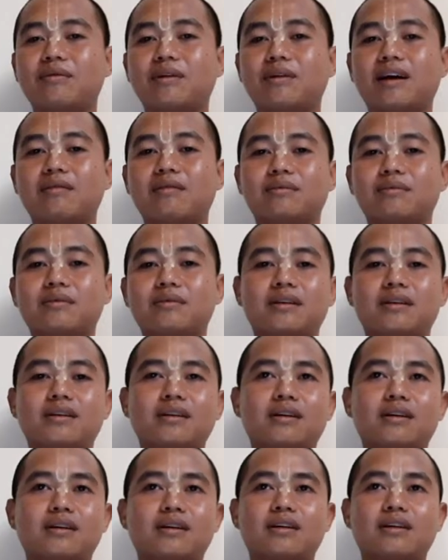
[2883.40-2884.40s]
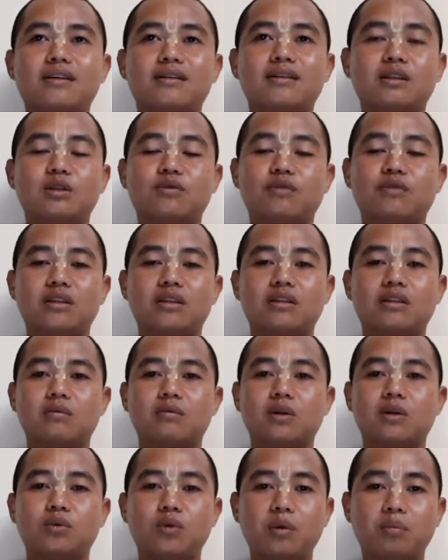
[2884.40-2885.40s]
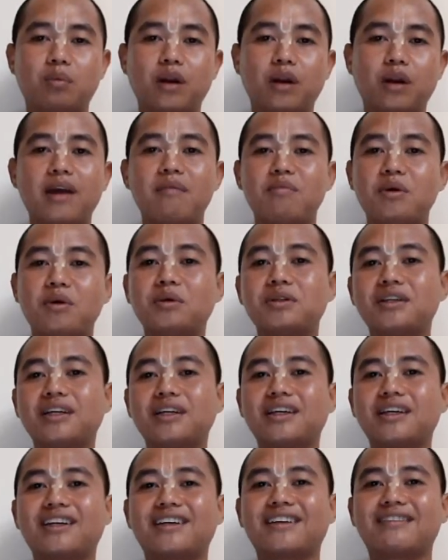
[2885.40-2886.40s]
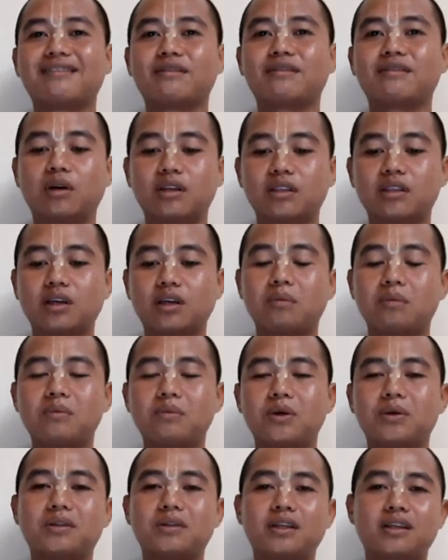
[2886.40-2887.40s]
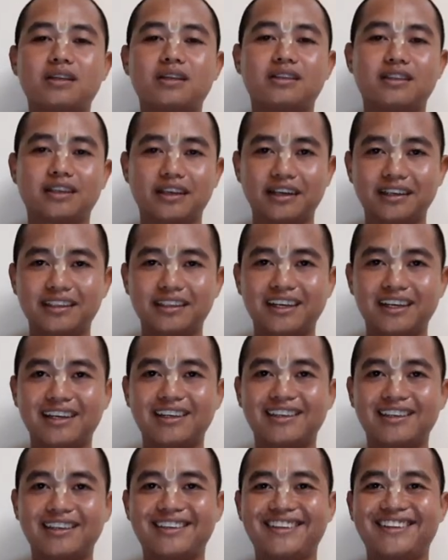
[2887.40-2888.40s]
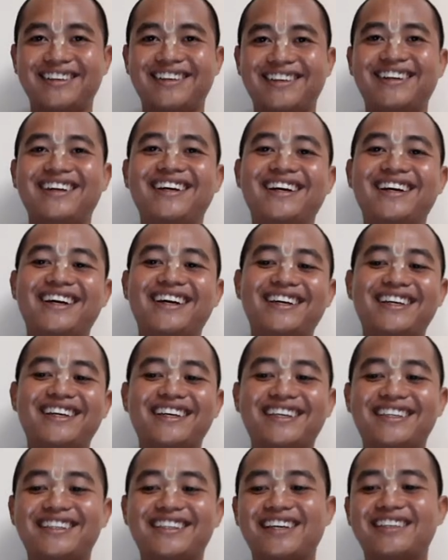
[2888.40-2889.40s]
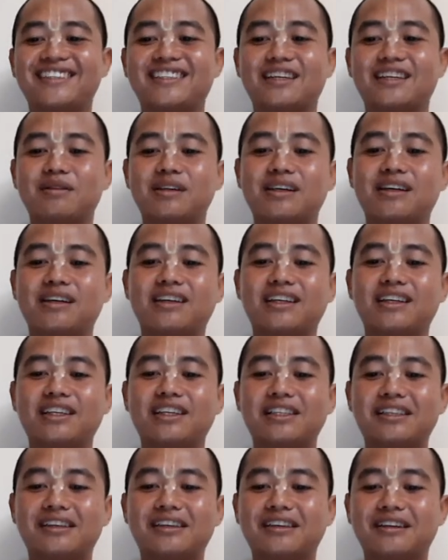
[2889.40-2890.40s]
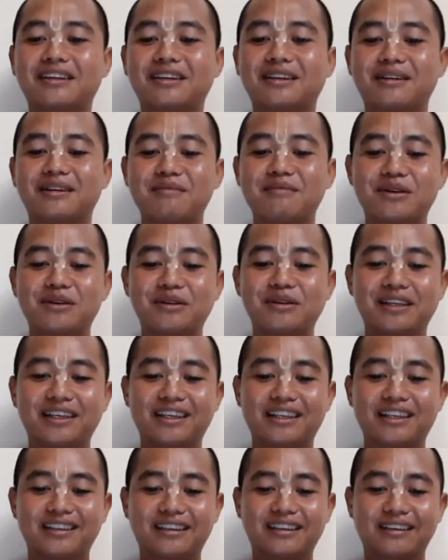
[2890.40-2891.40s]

we have this festival. We play music. What is our music? Kirtan. Kirtan is our eternal music.